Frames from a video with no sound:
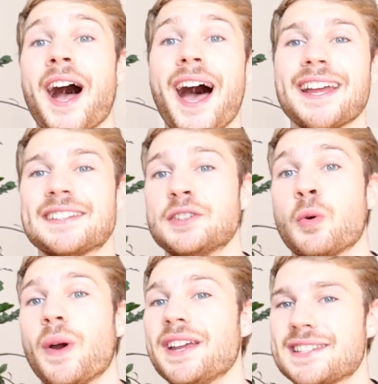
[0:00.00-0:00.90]
height,
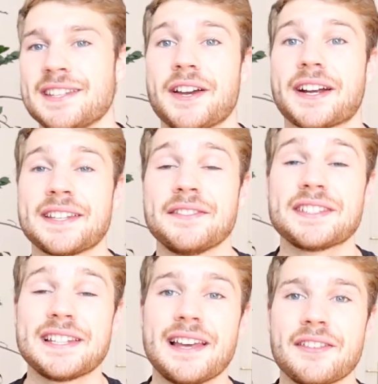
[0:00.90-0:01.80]
your weight, and your
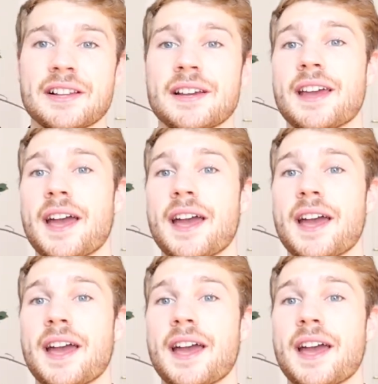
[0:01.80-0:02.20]
activity level.